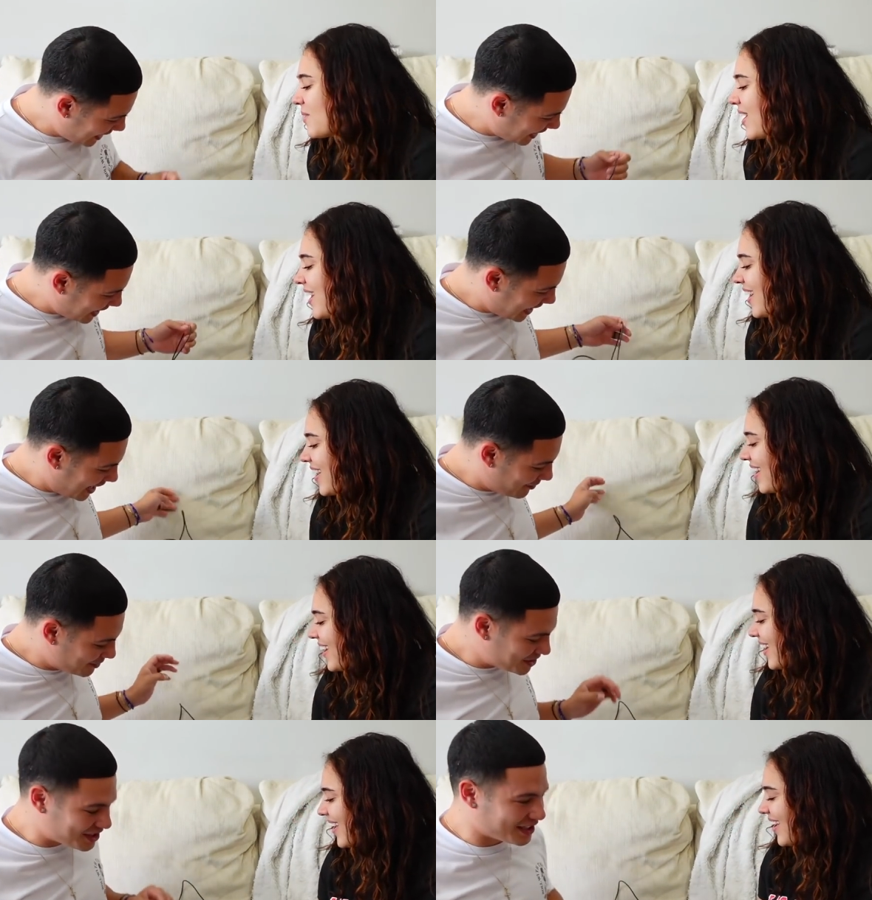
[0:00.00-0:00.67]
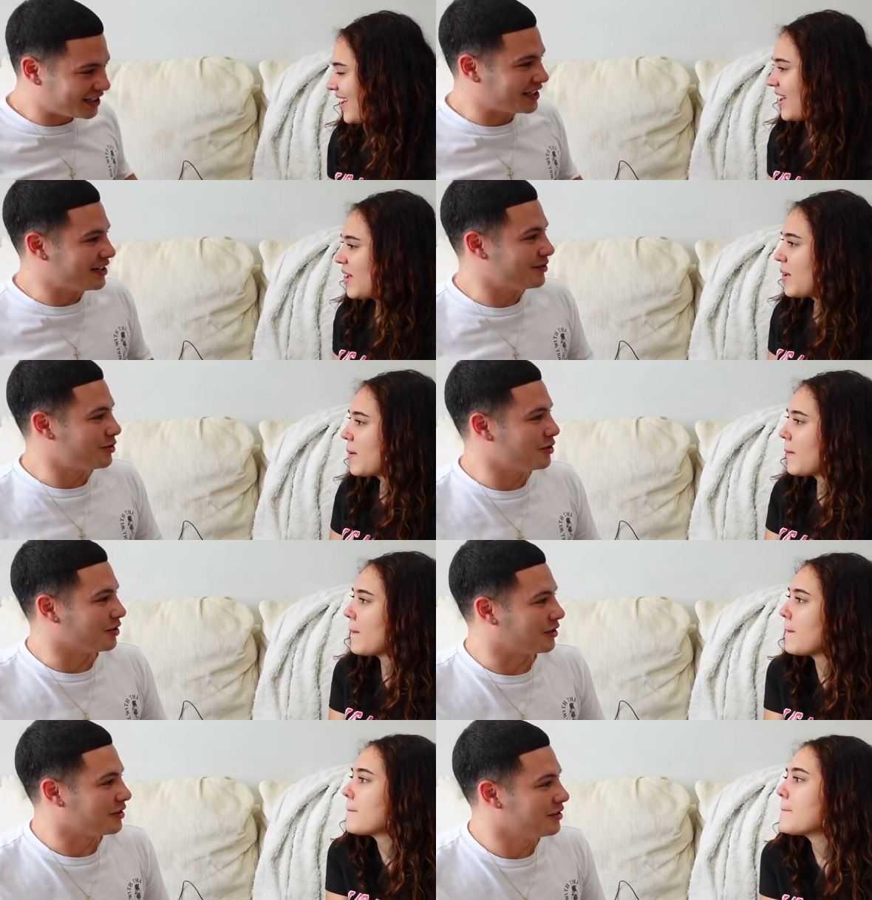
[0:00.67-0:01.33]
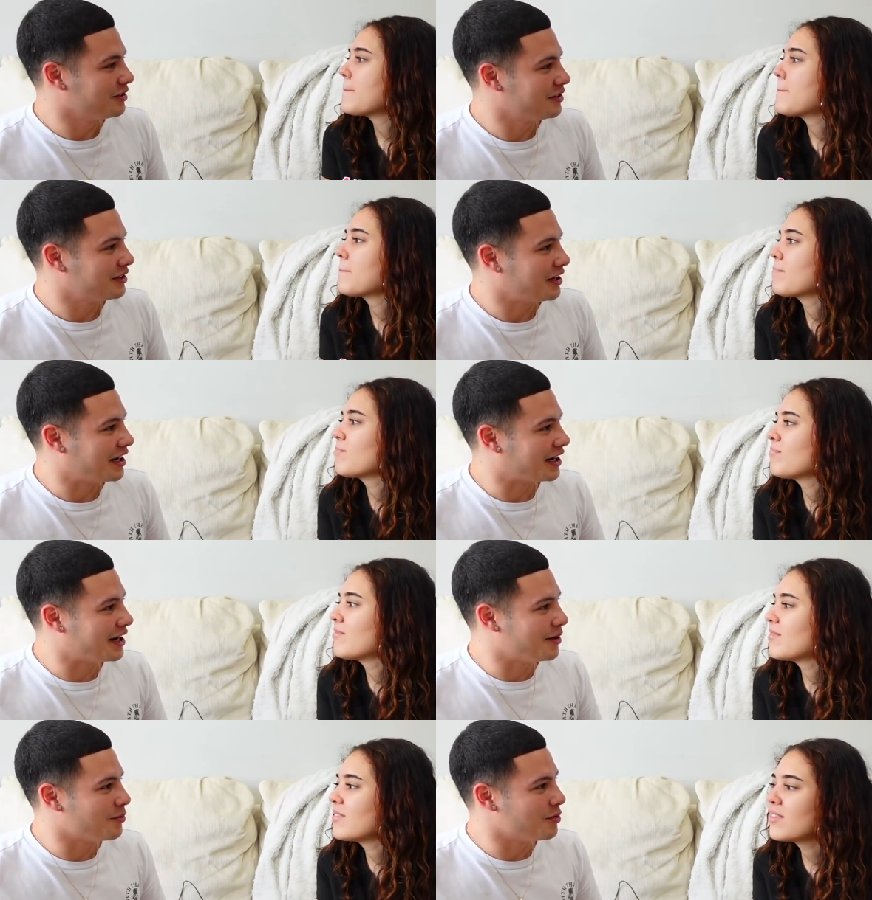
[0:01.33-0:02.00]
Speaker 1: one.
Speaker 2: How much did I get wrong? I
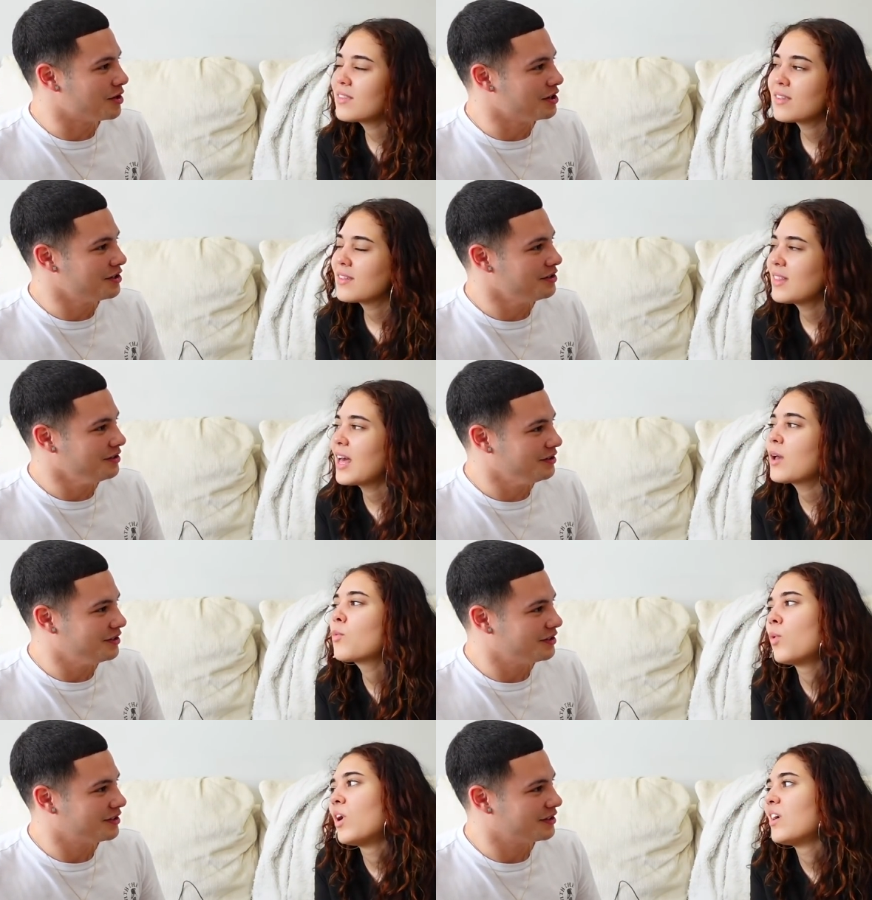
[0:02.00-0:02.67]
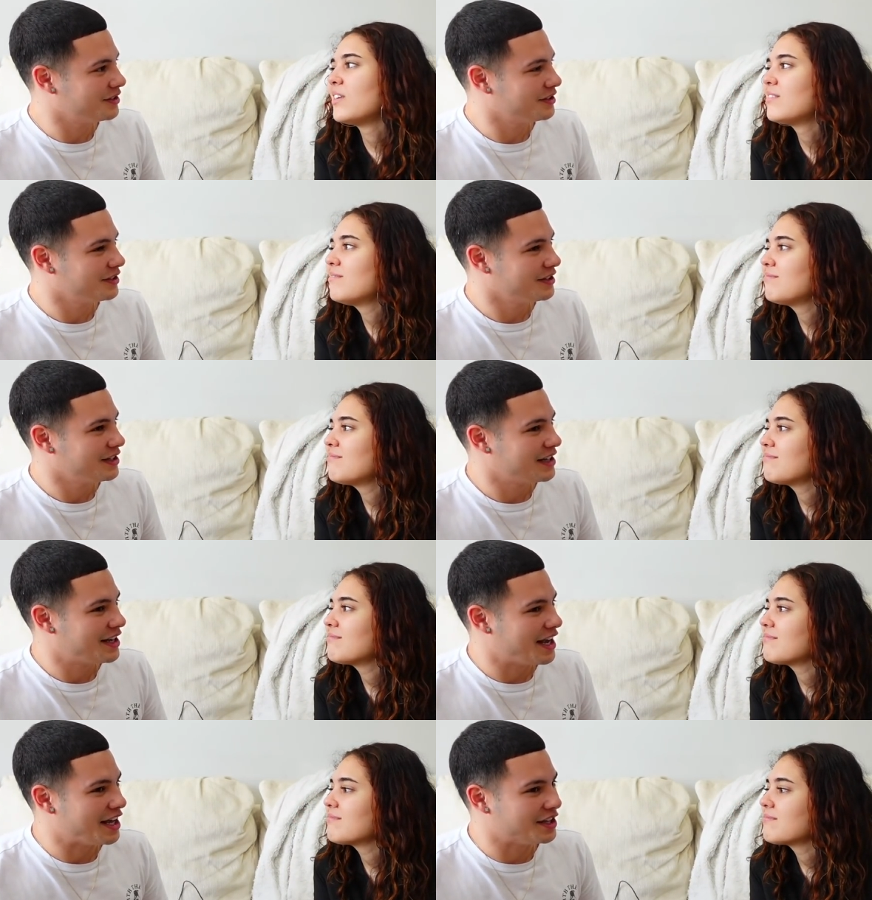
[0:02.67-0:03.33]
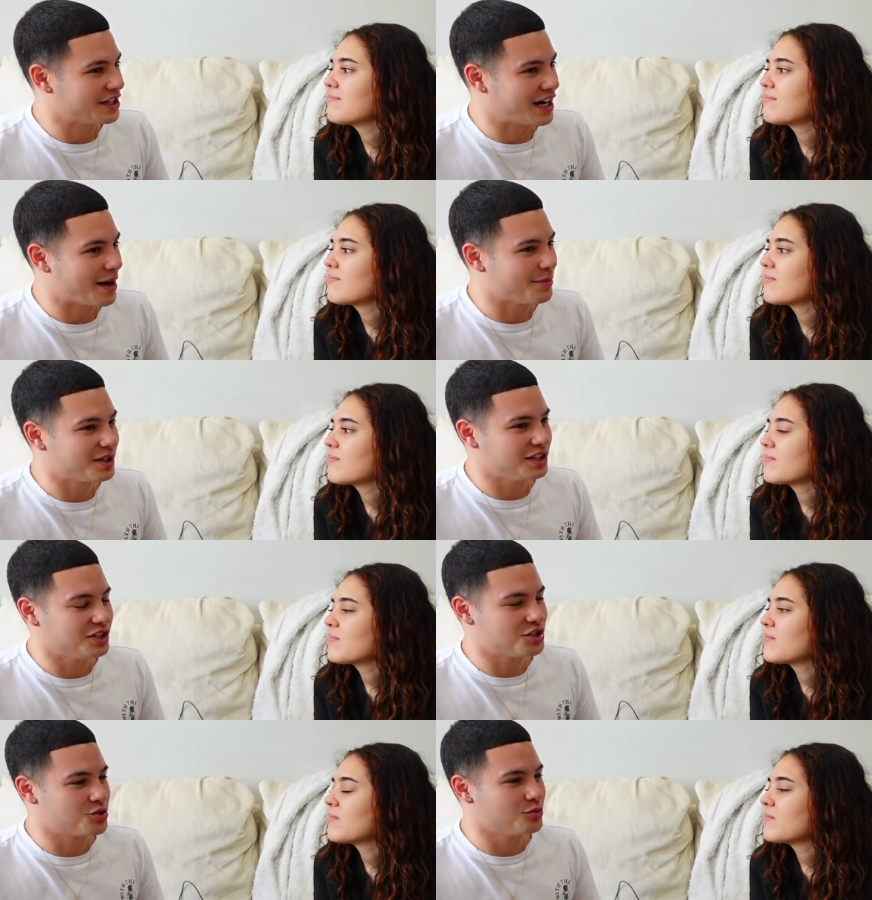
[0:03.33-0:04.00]
got one.
Speaker 1: Like one.
Speaker 2: And then how
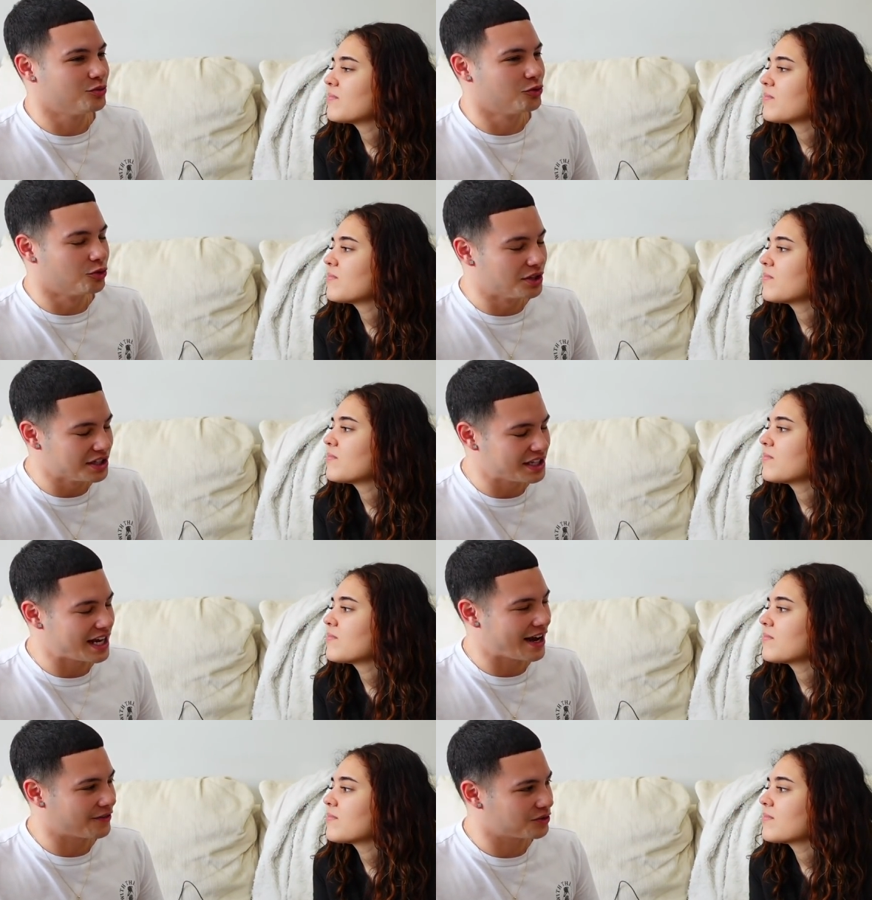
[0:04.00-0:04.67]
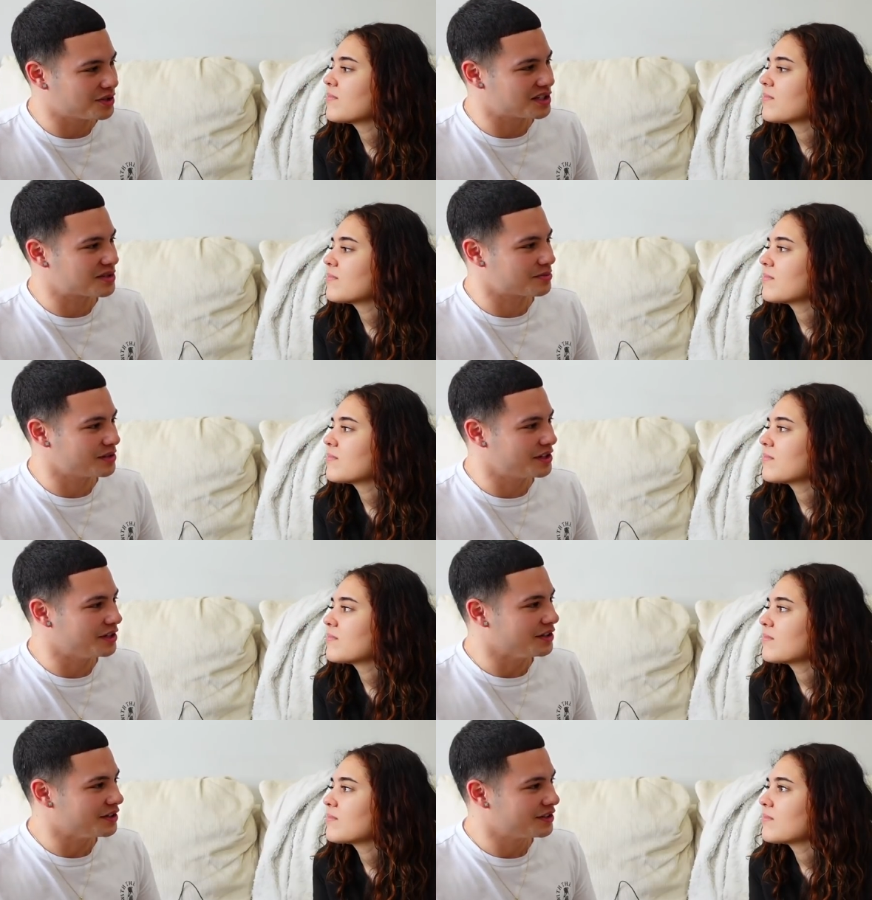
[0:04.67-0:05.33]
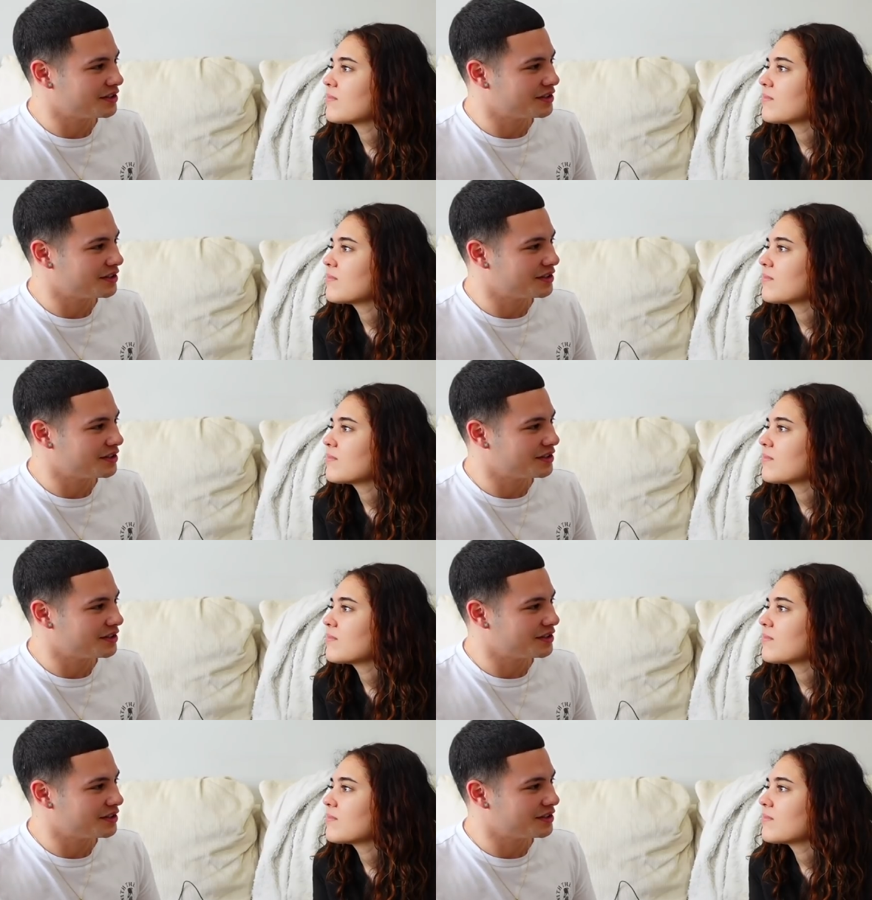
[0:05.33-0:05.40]
many did you really have to explain?